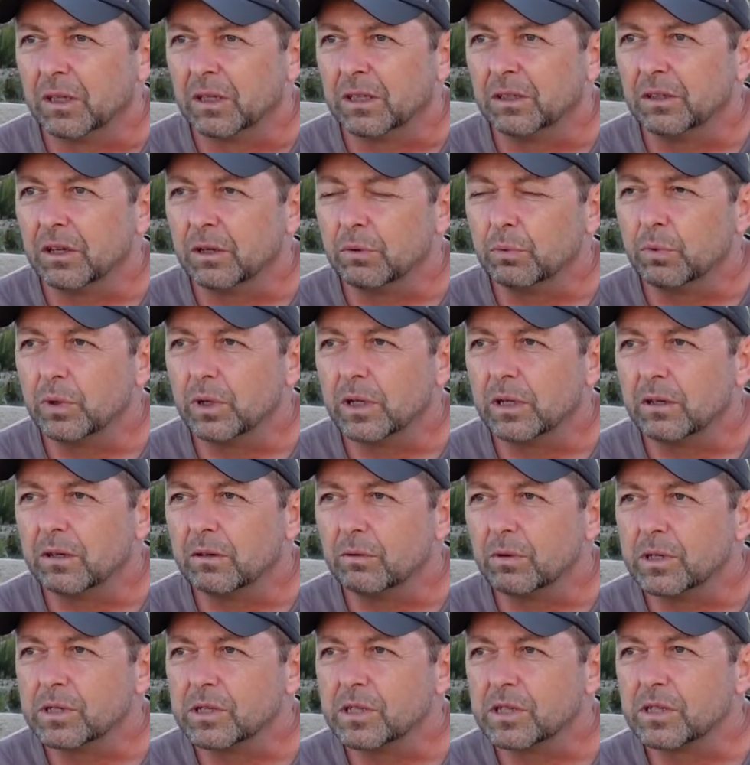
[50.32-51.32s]
We could
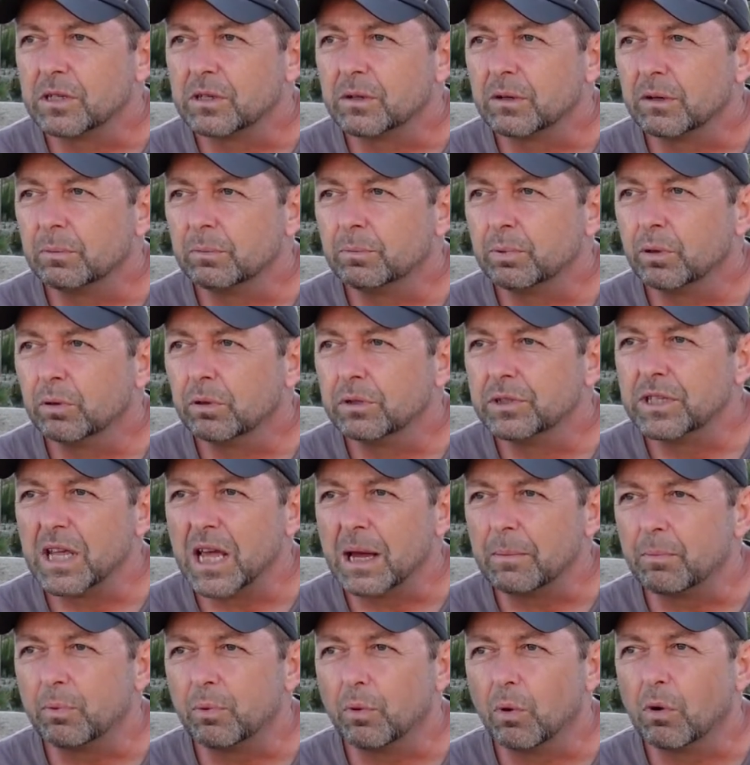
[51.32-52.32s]
always pull
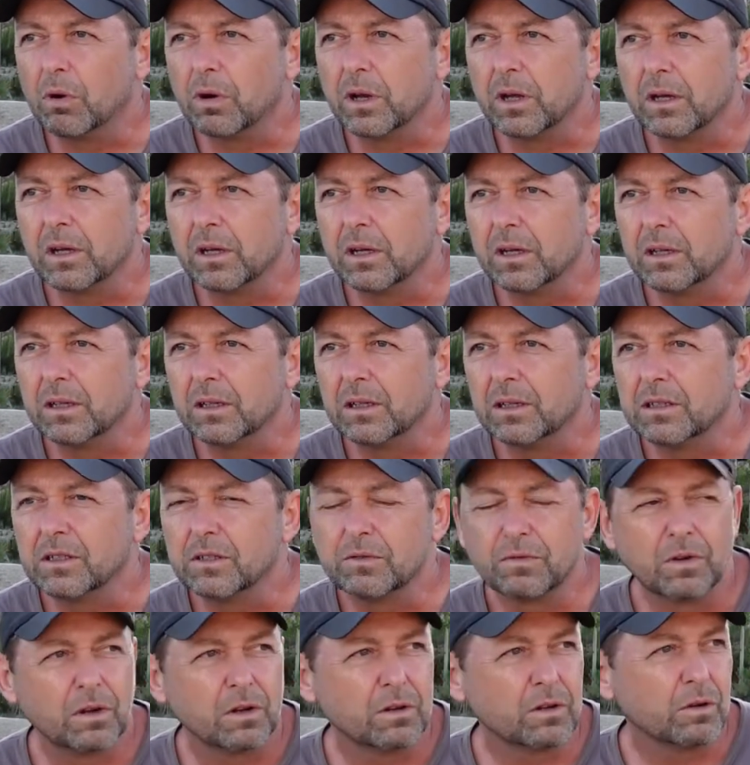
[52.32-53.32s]
tap water, it's
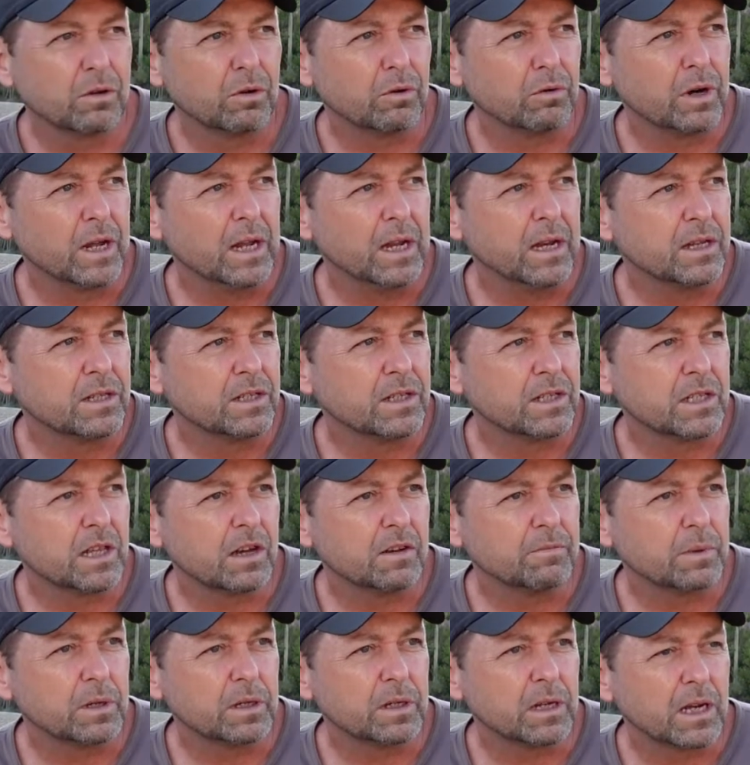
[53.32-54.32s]
full of chlorine and
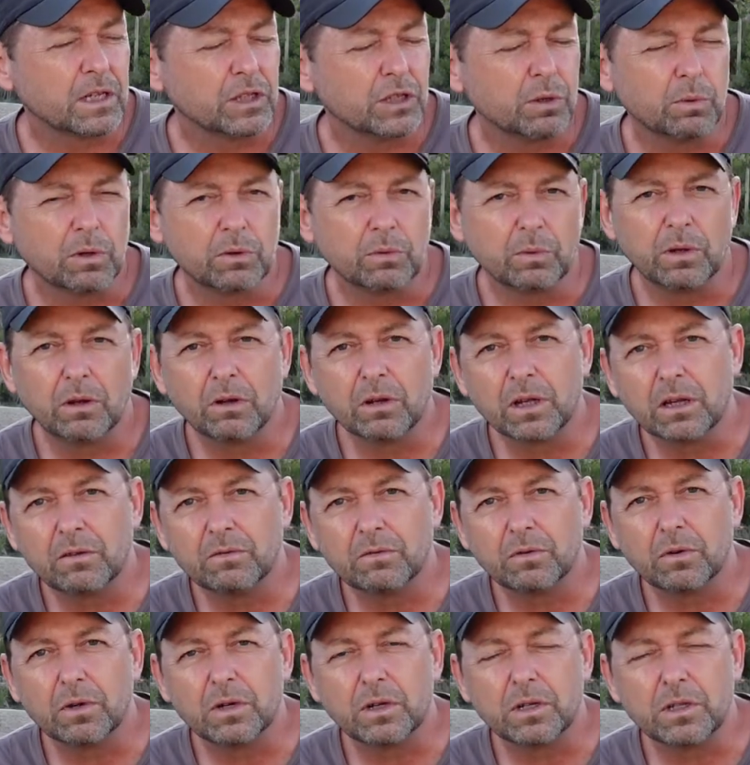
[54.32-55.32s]
stuff, but actually what we're looking
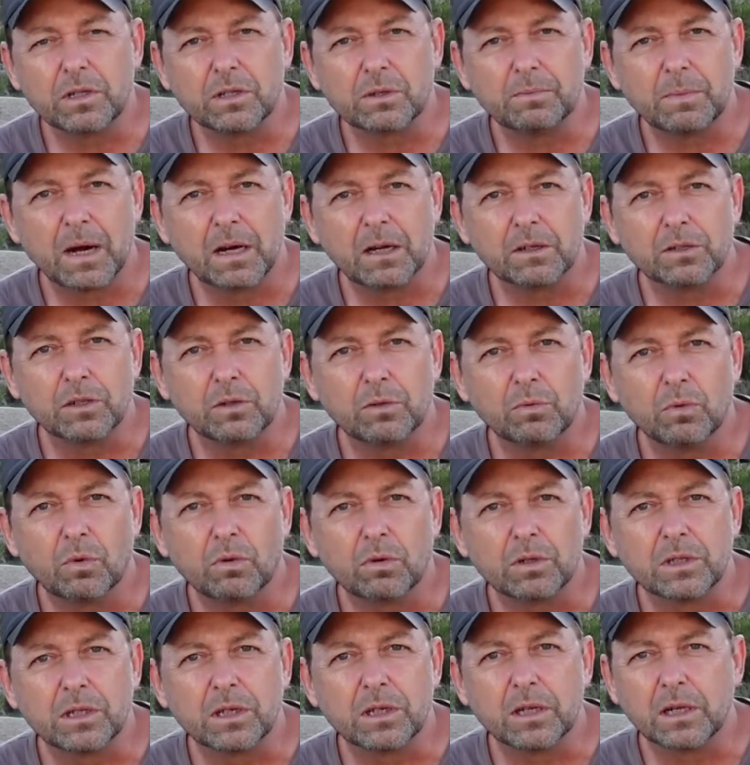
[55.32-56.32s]
for is mountain
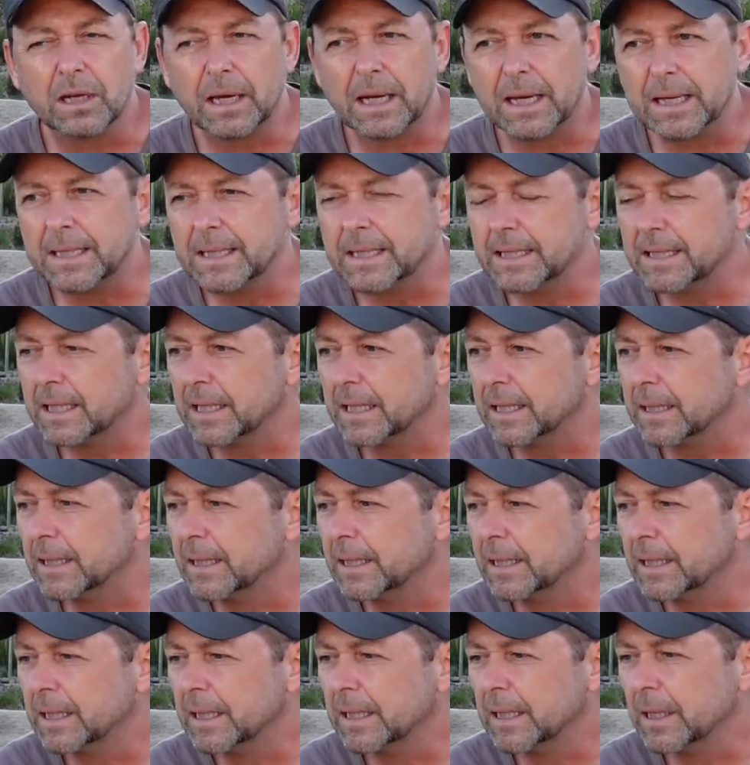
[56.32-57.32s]
water.
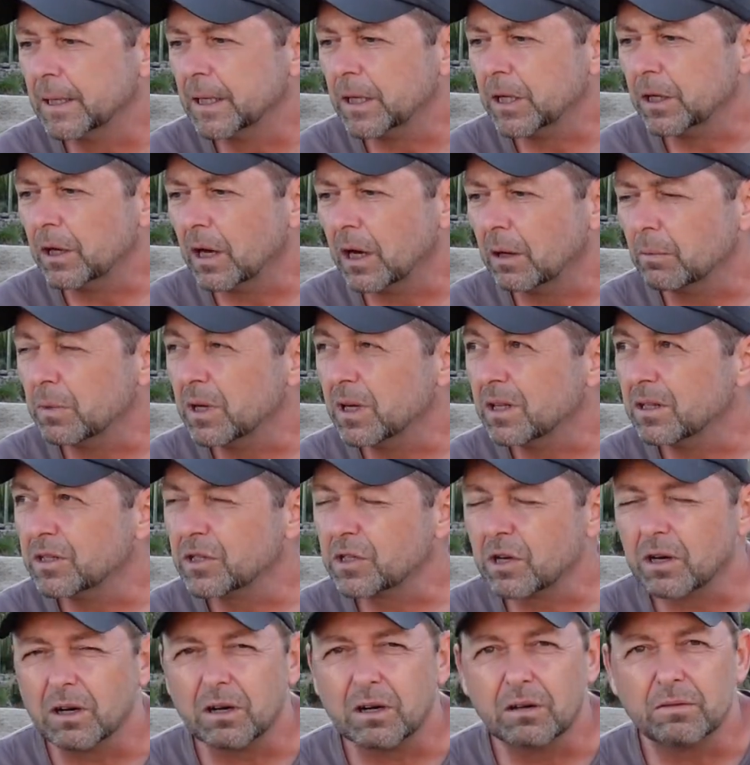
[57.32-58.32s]
And our meals
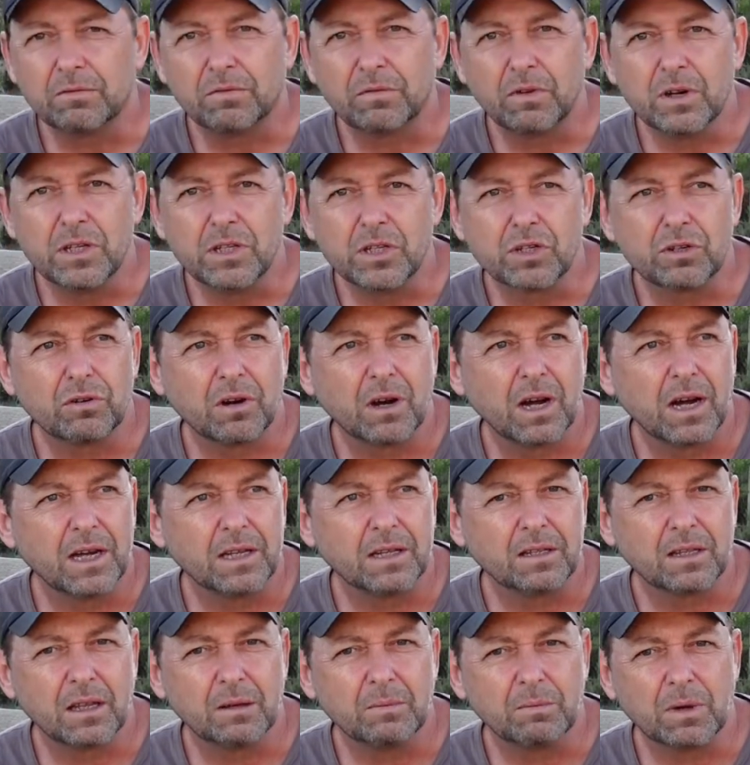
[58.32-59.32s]
are freeze-dried,
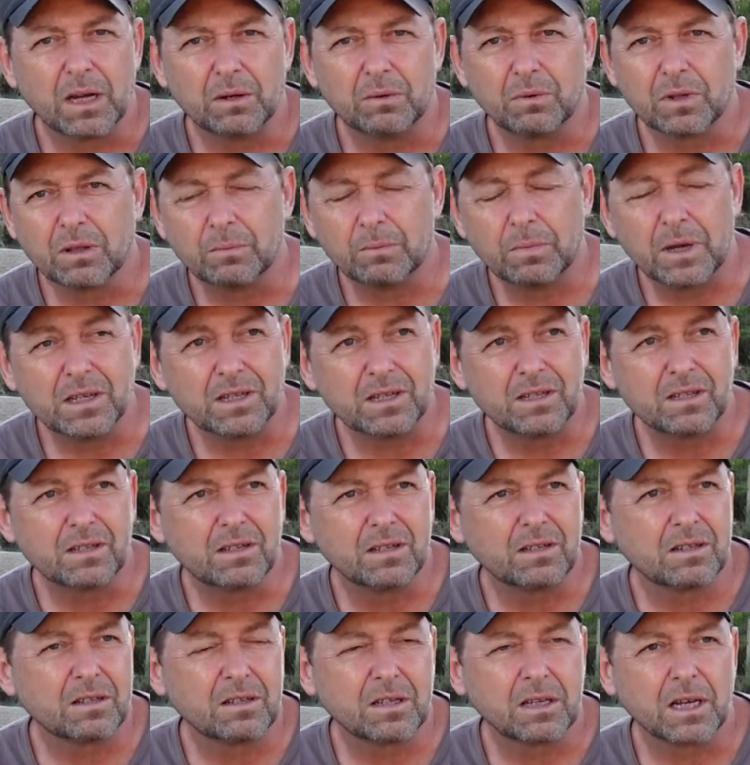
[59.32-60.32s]
they're made with the
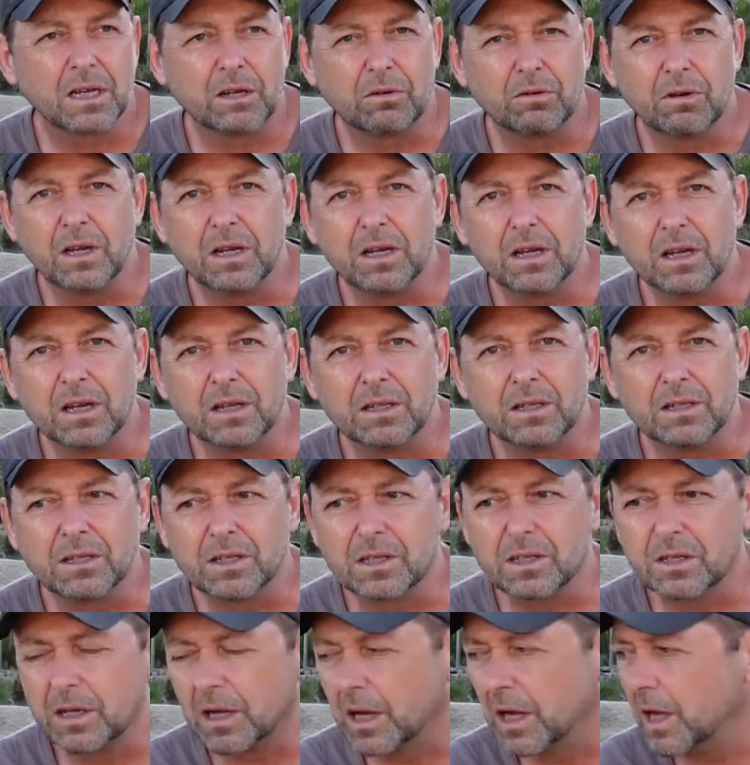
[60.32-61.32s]
best
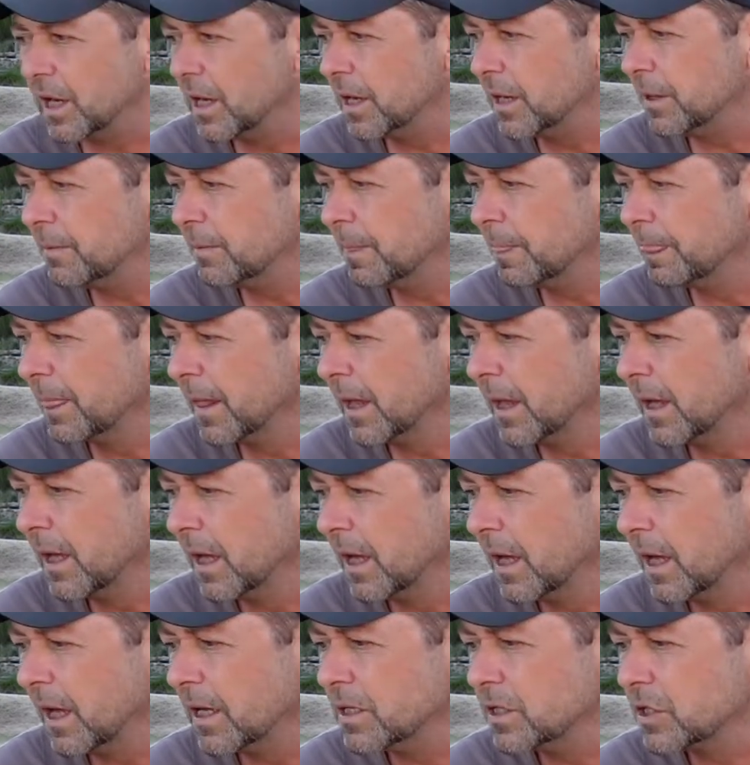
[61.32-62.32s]
ingredients,
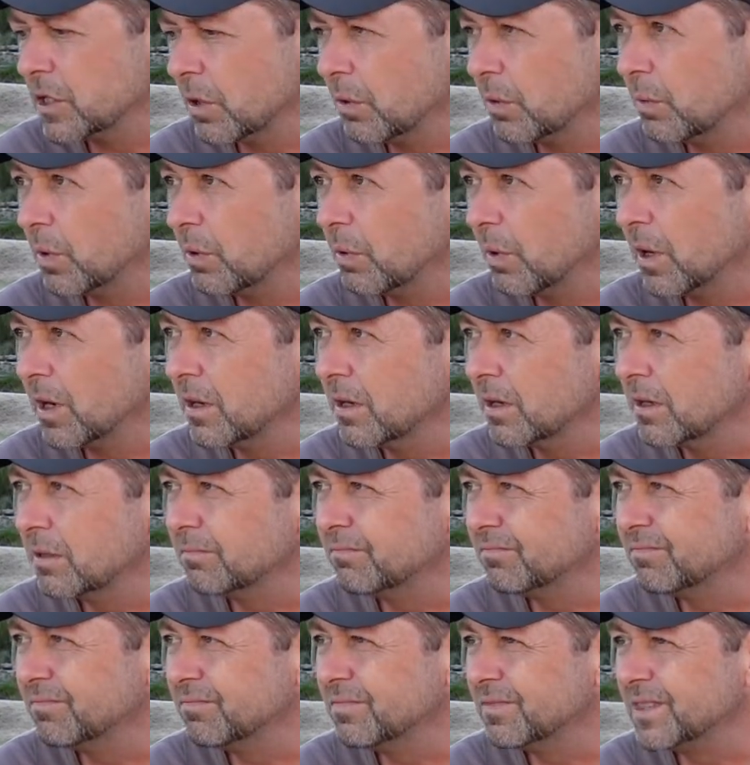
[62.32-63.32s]
and so we want to
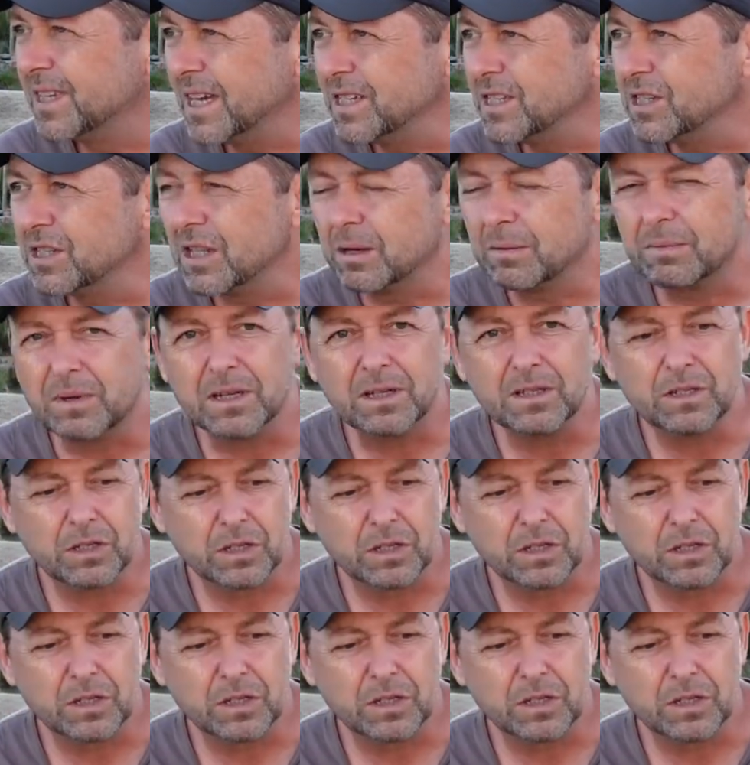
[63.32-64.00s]
test them. And